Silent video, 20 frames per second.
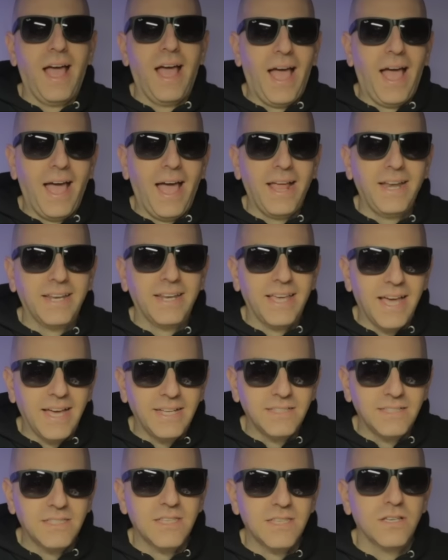And
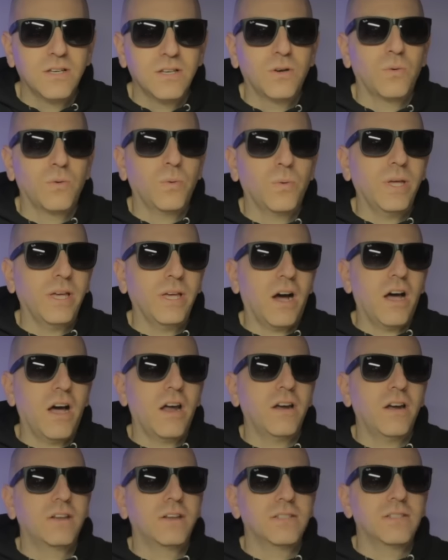yet, we
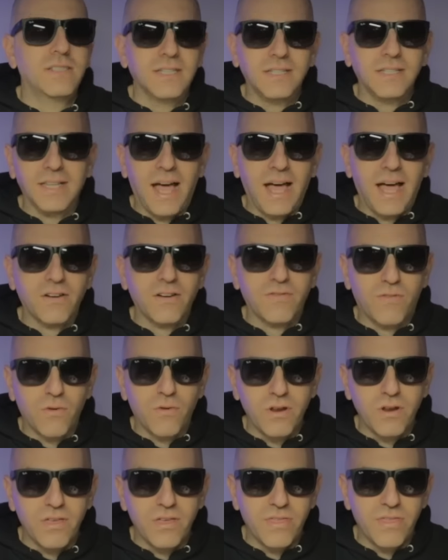are still at
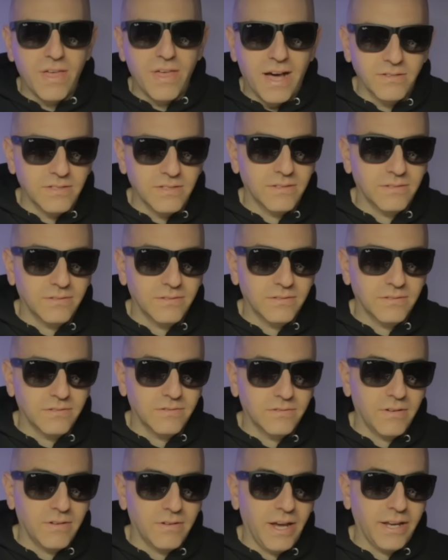40,000,
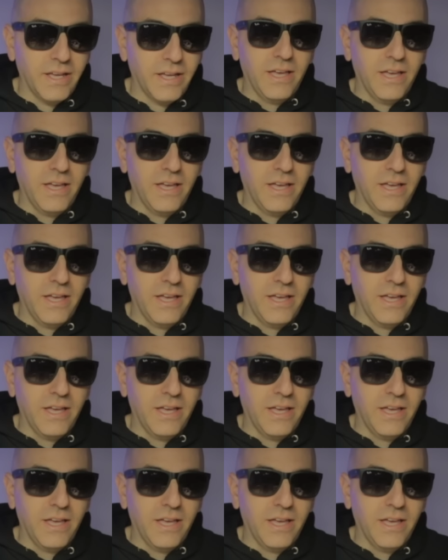right?